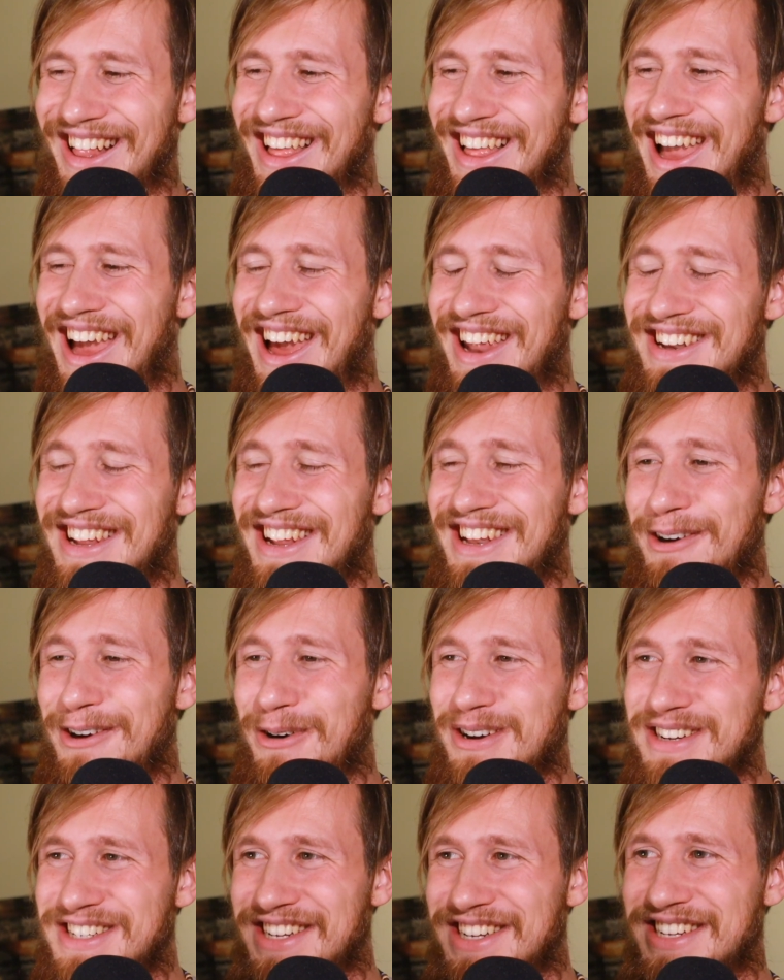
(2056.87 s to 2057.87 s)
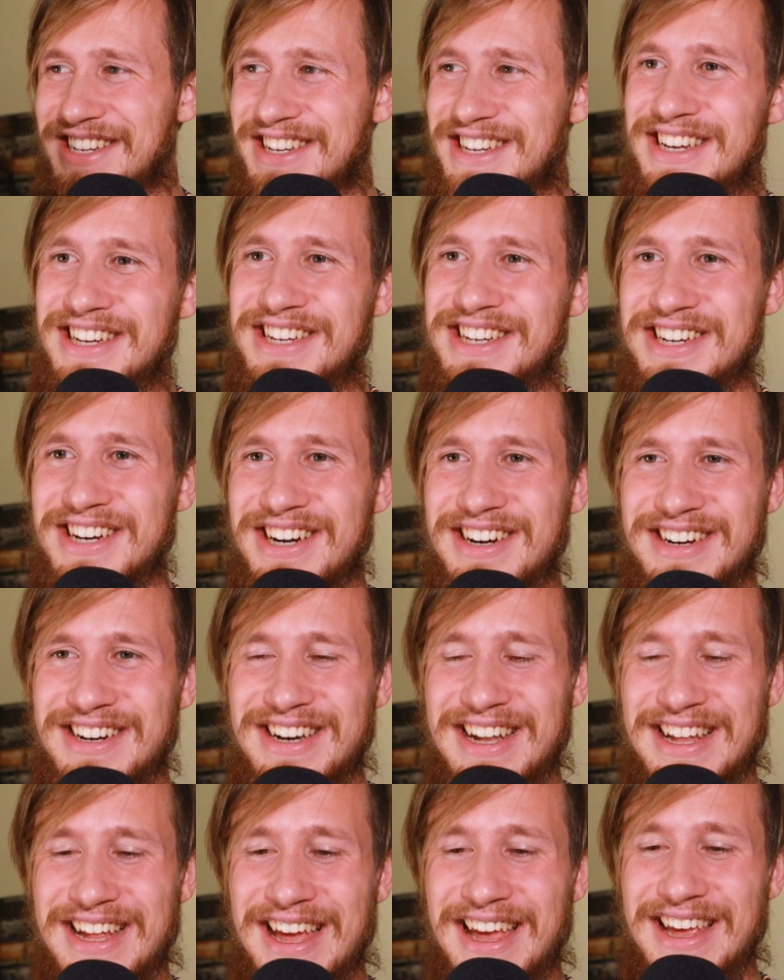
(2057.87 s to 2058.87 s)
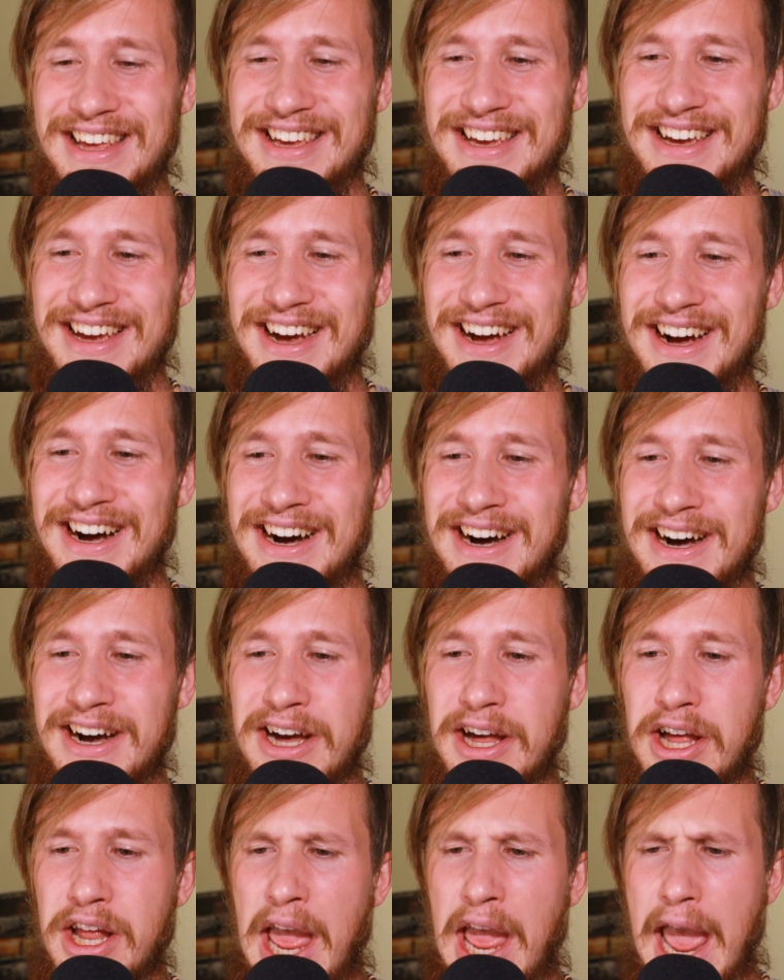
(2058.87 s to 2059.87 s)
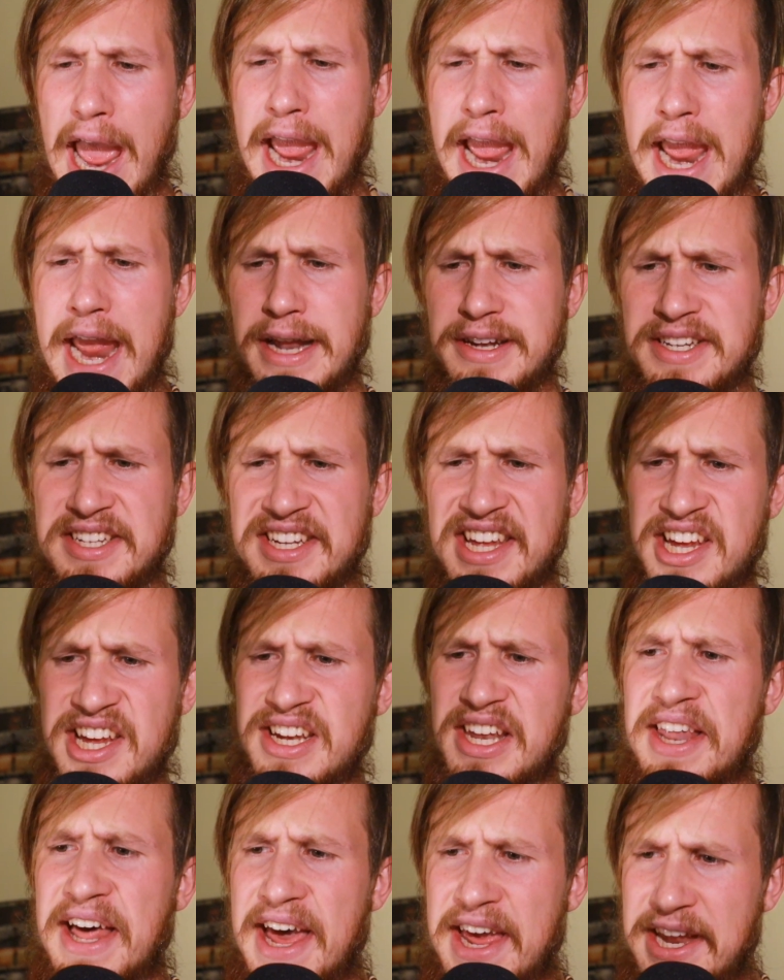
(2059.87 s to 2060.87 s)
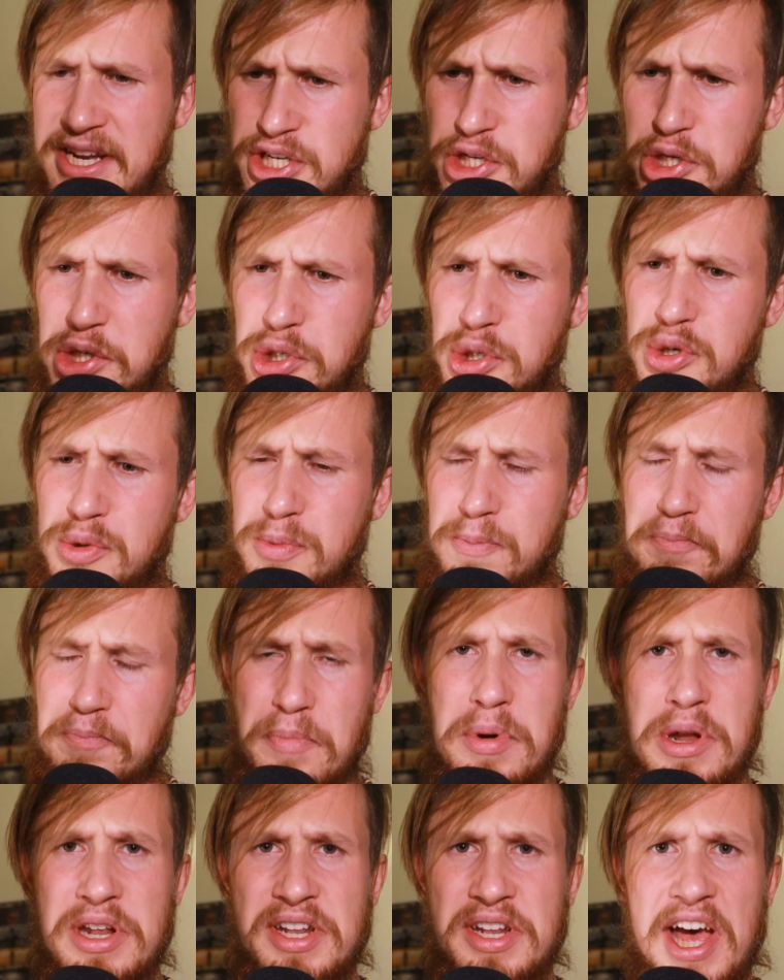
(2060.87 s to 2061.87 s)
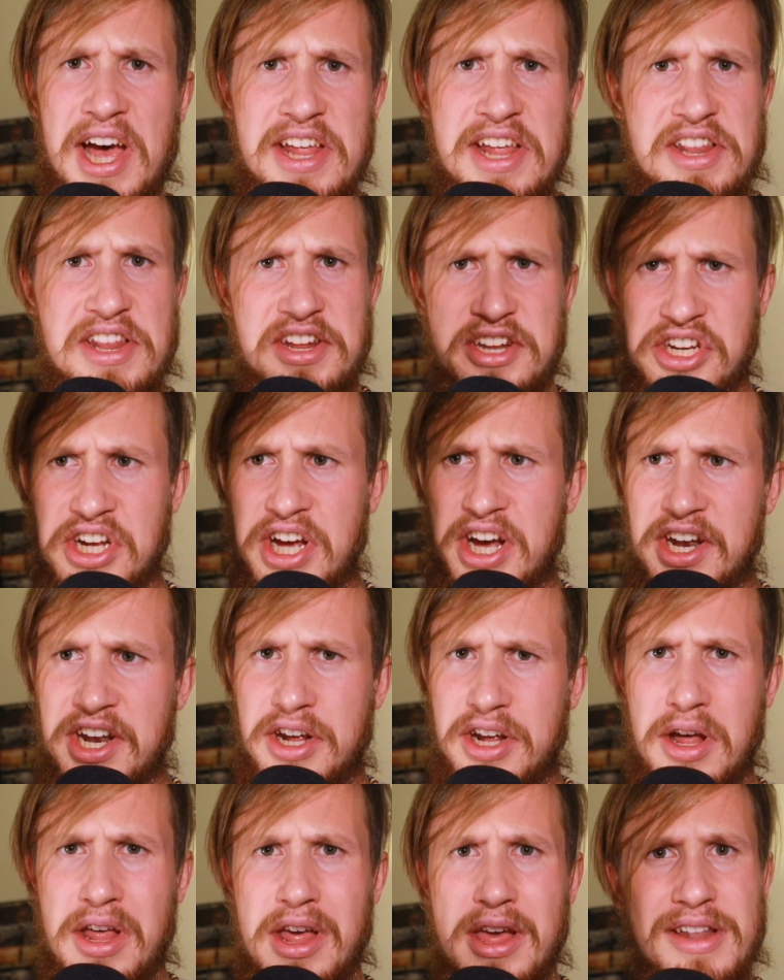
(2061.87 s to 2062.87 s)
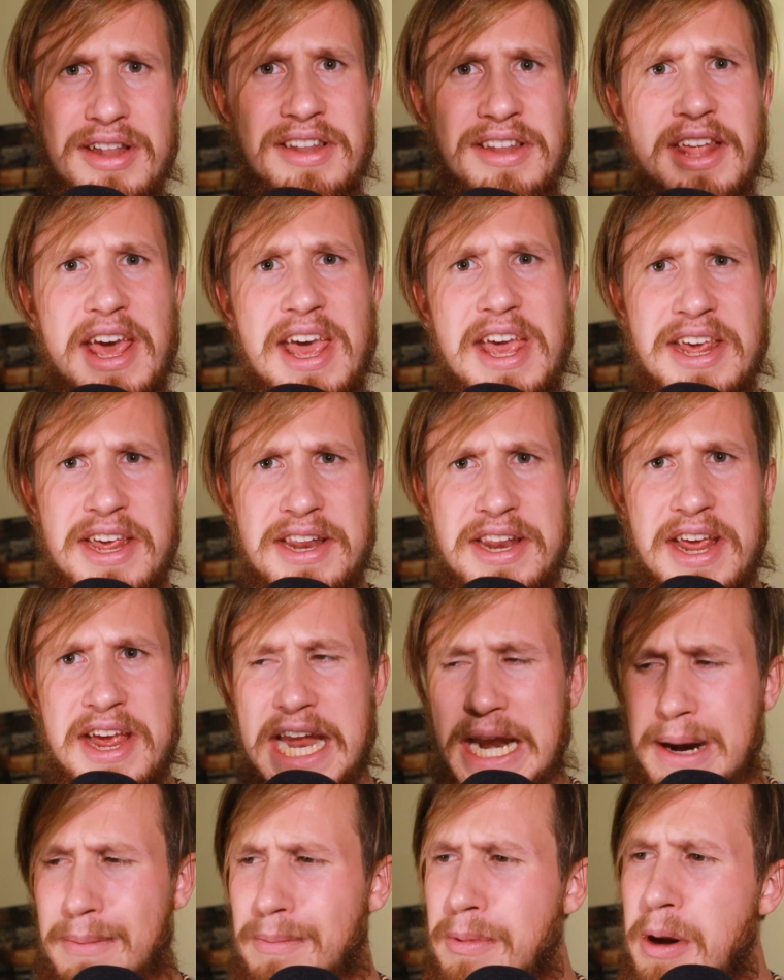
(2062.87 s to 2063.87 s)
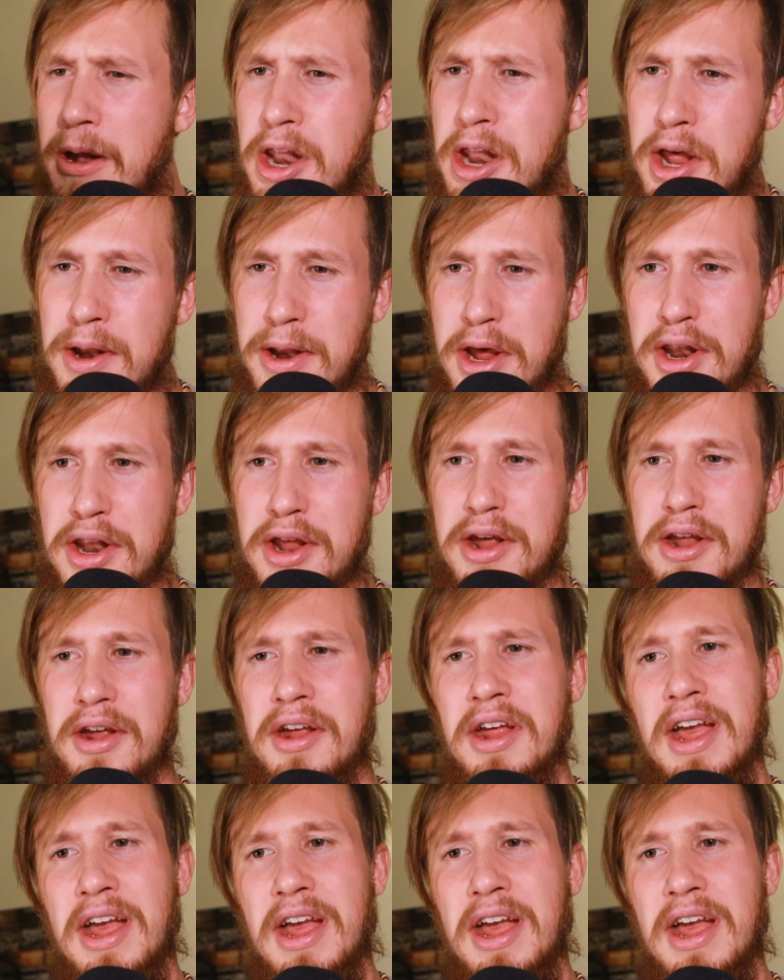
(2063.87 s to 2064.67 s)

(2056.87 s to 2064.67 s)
And then there was this teacher, like, hey, stay in line, two besides each other, stay there, blah, blah, blah, blah.